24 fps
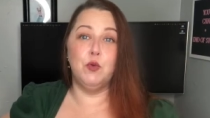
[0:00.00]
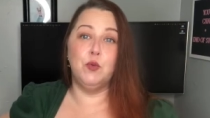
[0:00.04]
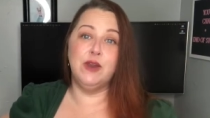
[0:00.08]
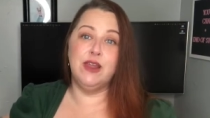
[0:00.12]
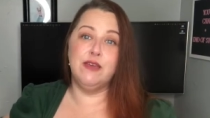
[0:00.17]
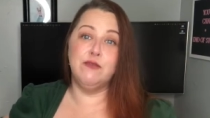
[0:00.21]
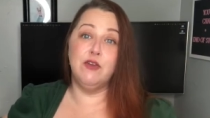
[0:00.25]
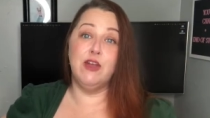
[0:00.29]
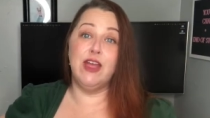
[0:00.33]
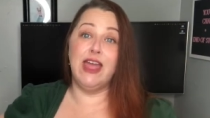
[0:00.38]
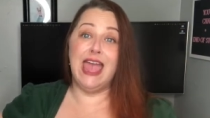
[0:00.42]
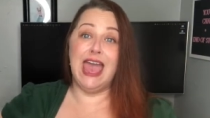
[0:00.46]

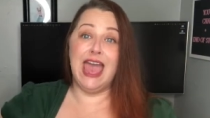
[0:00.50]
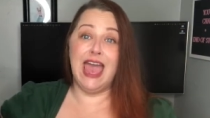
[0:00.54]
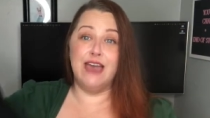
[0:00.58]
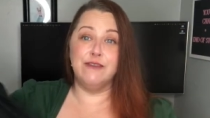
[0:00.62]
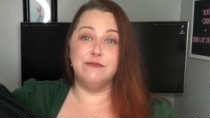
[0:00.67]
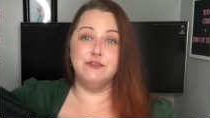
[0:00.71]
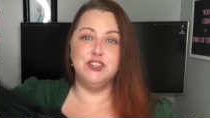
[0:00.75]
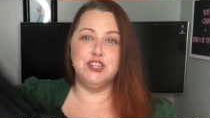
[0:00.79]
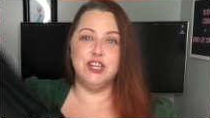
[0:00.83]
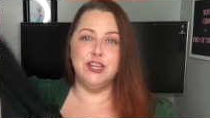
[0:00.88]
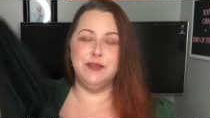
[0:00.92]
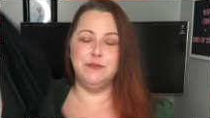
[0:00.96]
whenever I
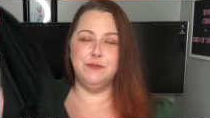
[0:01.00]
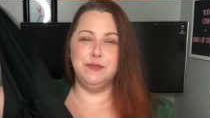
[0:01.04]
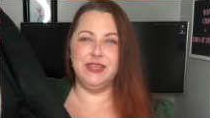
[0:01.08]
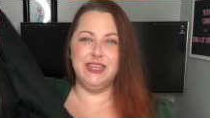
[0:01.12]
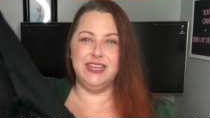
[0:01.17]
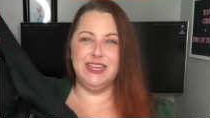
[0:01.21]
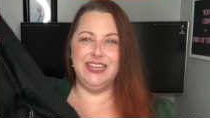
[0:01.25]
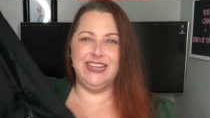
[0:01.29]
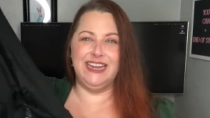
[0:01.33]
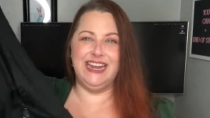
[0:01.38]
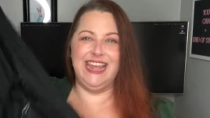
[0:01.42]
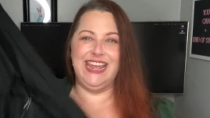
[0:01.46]
have
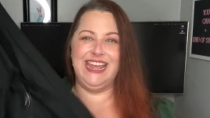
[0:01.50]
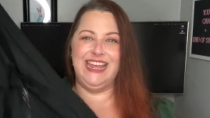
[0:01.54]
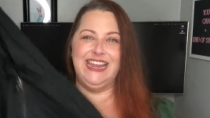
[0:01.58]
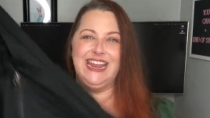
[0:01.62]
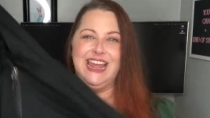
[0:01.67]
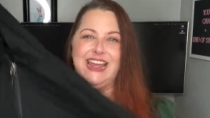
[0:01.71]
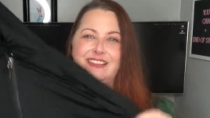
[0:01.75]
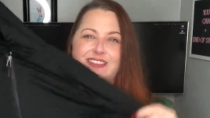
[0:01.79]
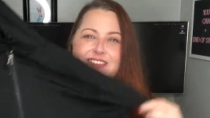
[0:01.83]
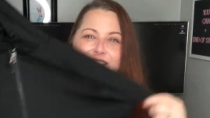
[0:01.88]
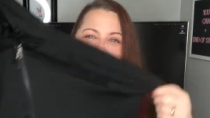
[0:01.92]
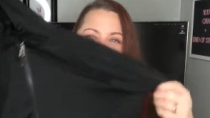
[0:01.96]
Champion and
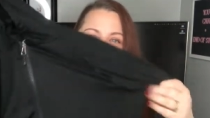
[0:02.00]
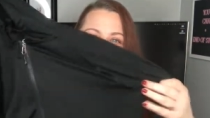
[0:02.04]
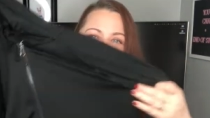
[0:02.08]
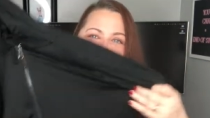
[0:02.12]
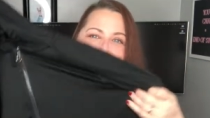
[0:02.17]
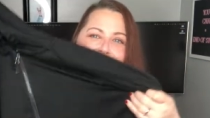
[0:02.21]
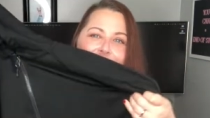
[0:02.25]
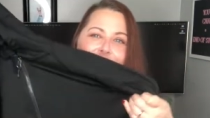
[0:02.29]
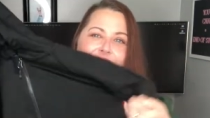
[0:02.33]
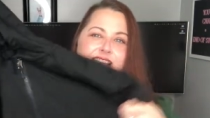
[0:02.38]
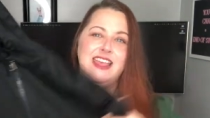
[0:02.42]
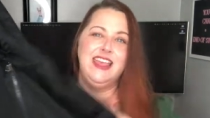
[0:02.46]
I list
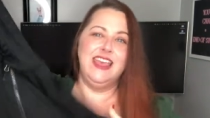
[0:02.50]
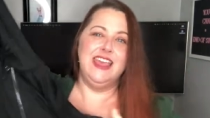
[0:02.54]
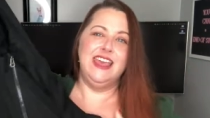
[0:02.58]
it,